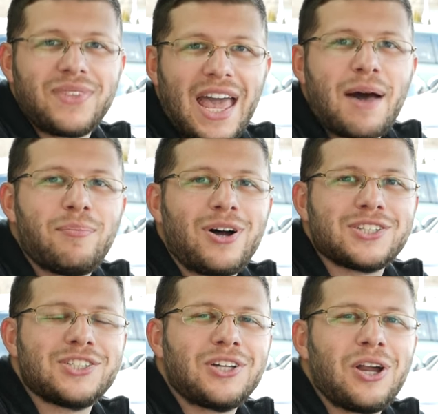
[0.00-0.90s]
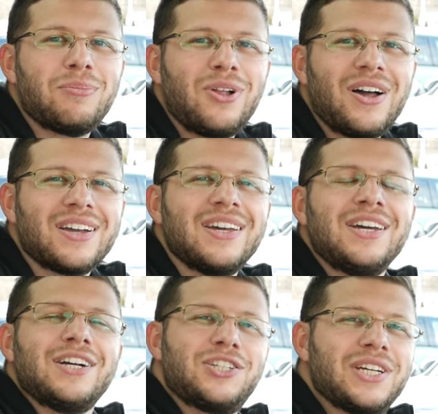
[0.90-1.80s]
at Boston Autoblog
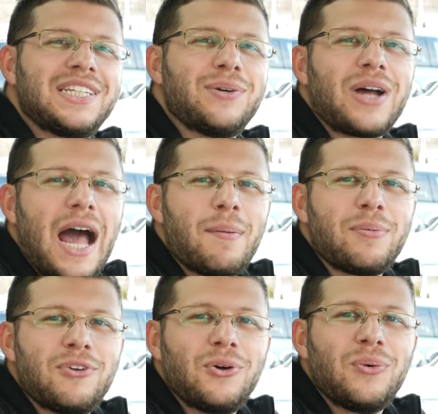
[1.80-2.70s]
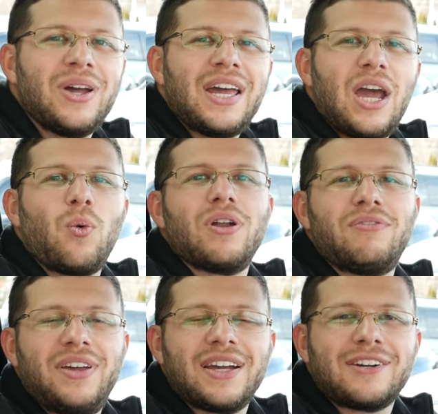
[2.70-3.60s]
so you can see what I'm up to and what
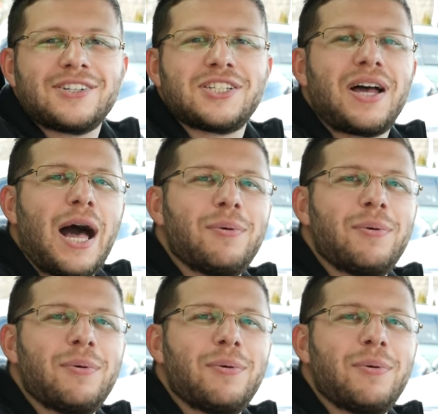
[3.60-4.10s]
vehicles I'll be